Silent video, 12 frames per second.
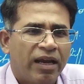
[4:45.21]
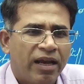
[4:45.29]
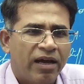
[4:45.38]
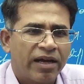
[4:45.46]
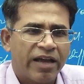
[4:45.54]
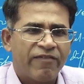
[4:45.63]

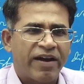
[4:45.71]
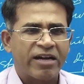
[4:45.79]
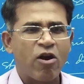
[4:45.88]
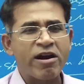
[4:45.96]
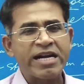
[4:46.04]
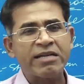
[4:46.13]
Okay, if I
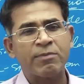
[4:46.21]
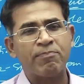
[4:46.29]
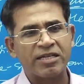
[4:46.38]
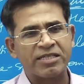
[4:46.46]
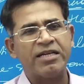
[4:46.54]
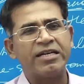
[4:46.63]
talk into the
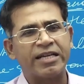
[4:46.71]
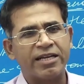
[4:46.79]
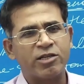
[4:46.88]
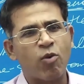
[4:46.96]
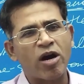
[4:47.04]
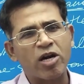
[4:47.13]
percentage,
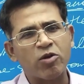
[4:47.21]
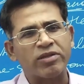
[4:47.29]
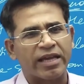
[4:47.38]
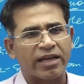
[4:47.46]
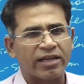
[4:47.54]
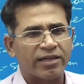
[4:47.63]
what do you
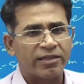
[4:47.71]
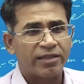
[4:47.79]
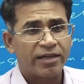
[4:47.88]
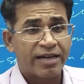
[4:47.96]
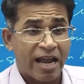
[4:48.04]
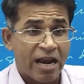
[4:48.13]
think?
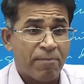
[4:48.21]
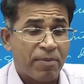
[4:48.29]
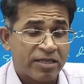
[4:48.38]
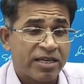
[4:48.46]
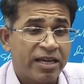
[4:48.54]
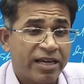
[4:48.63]

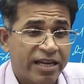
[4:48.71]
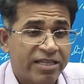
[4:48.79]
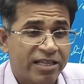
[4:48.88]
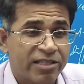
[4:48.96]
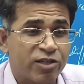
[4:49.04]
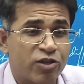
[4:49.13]
10% increase
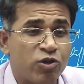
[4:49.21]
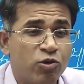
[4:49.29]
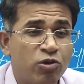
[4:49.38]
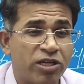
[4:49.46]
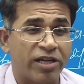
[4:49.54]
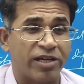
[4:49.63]
is a
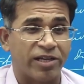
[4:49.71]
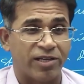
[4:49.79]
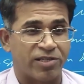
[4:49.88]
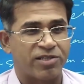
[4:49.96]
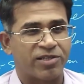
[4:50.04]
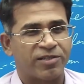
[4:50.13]
huge
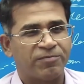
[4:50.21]
increase.